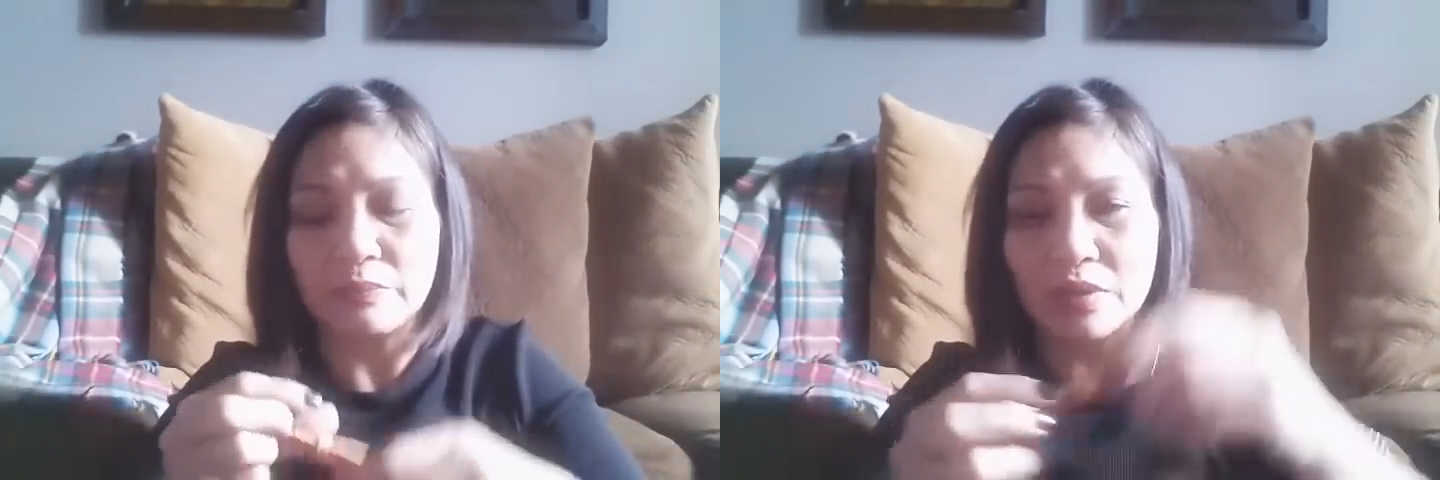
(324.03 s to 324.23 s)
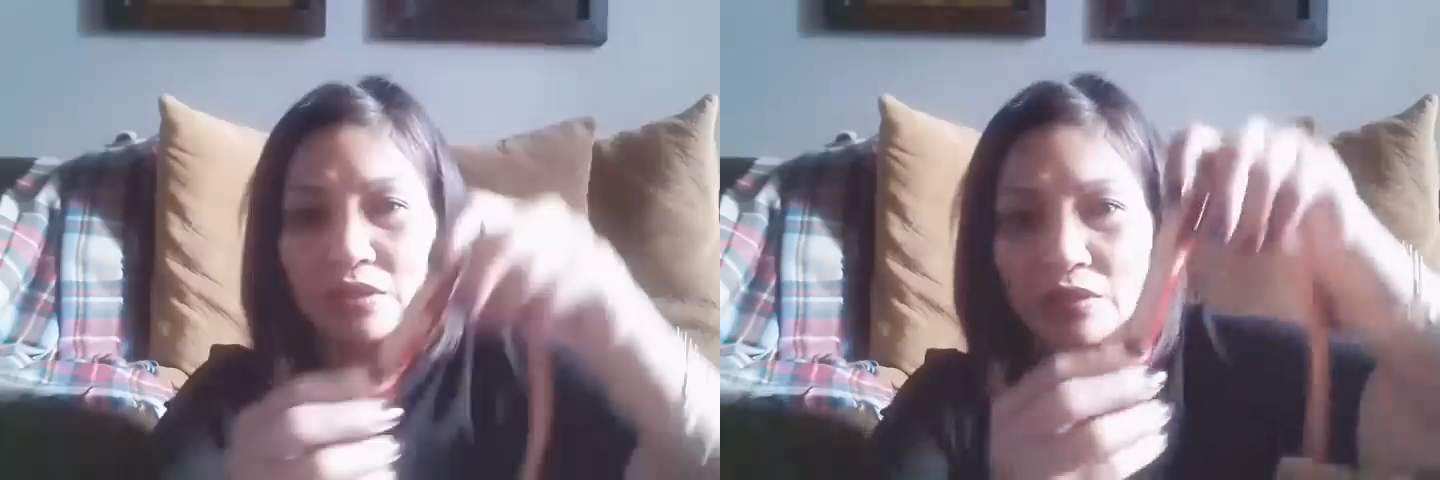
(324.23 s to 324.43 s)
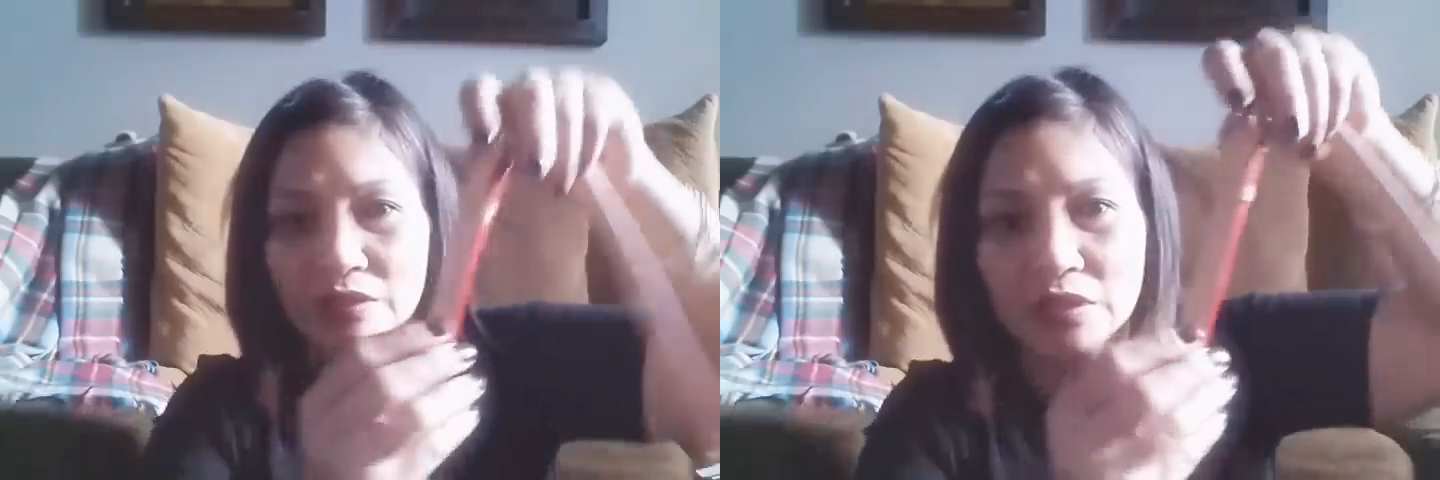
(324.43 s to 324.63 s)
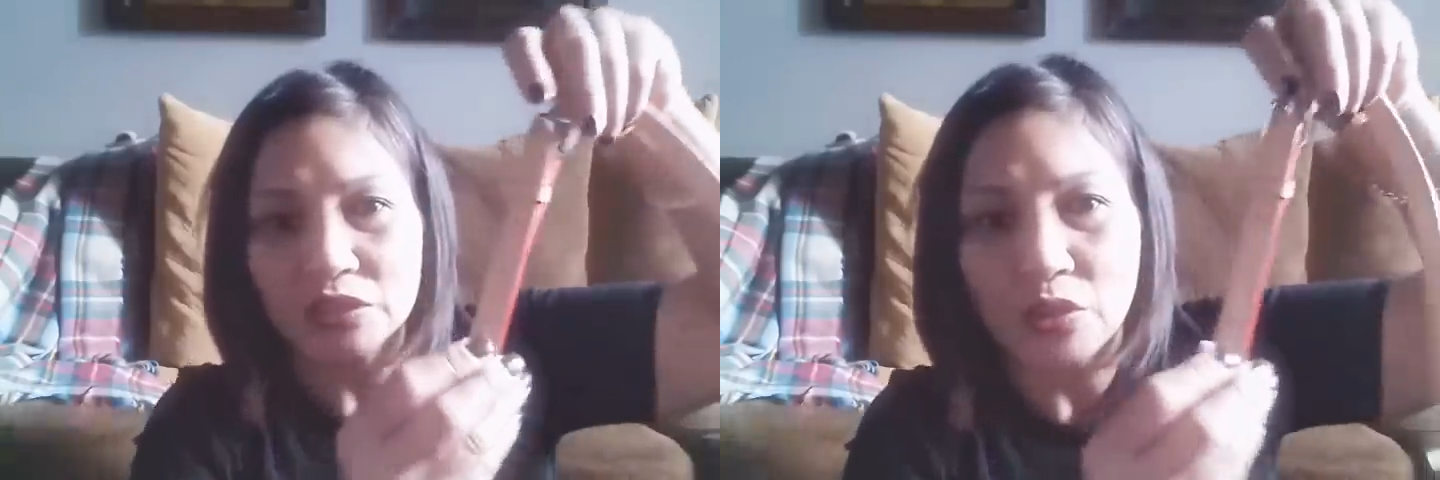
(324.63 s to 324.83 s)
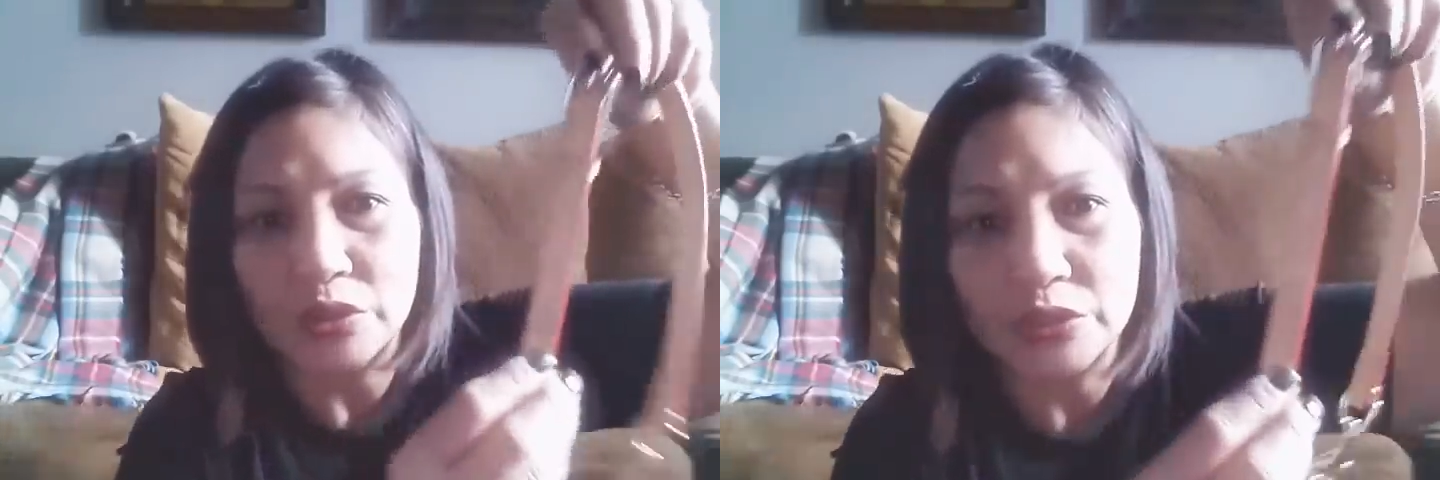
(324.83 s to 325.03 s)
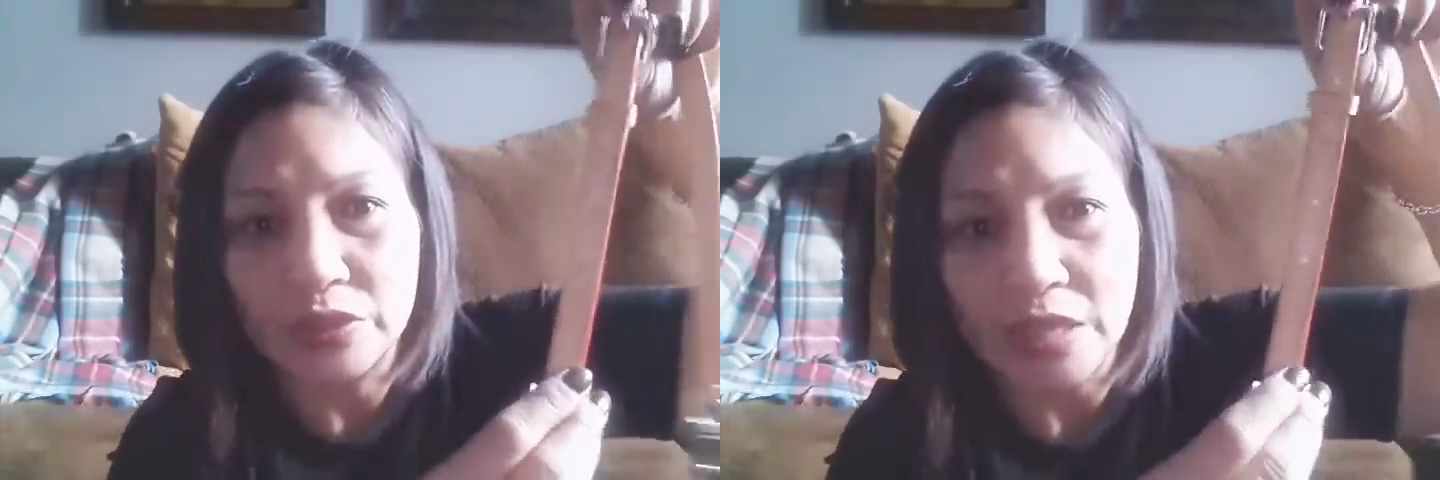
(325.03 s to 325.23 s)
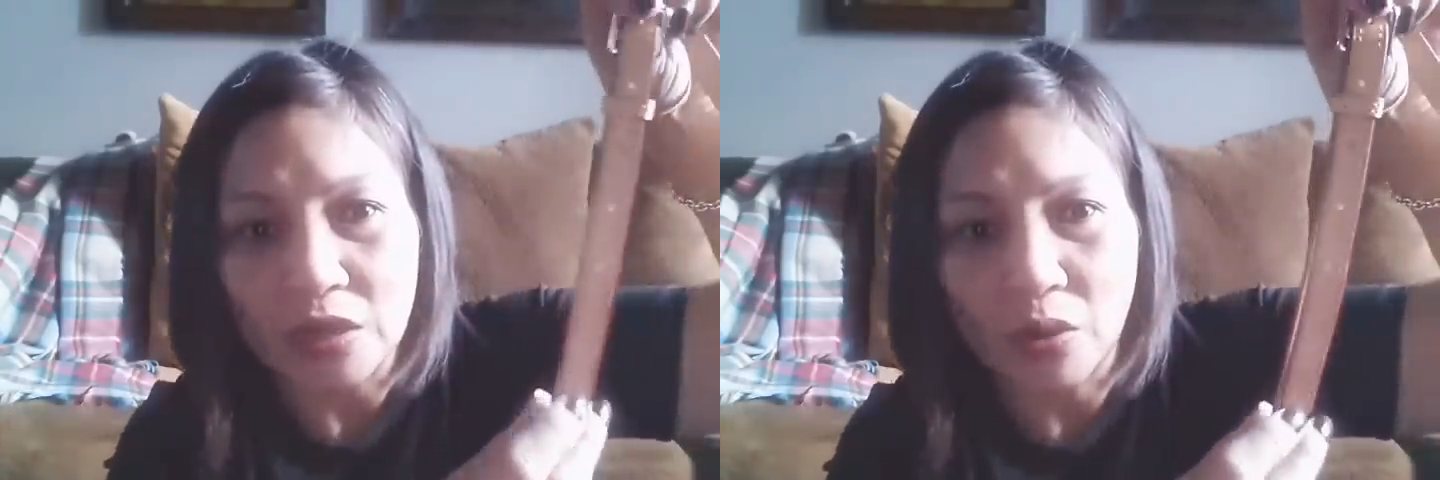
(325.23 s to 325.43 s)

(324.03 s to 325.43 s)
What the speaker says: because there's also like